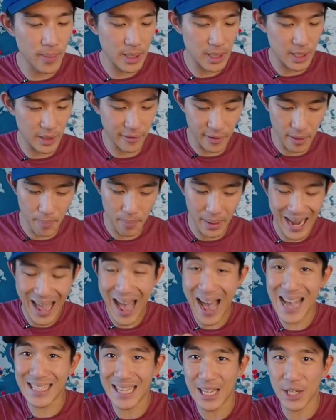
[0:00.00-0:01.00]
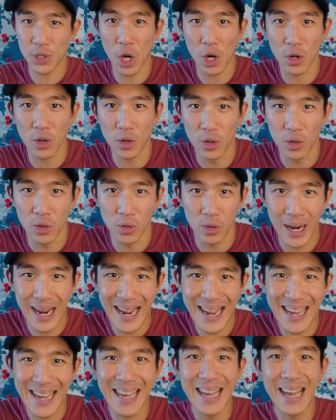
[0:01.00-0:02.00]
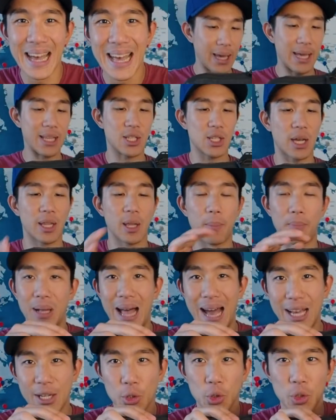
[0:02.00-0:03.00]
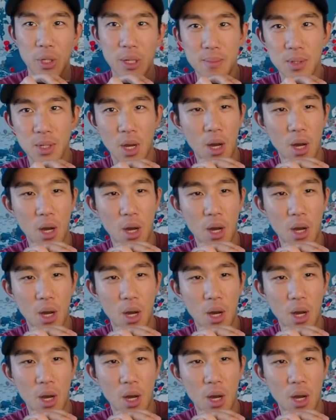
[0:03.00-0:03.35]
bit different, but it has that charcoal gray. It's got the black trims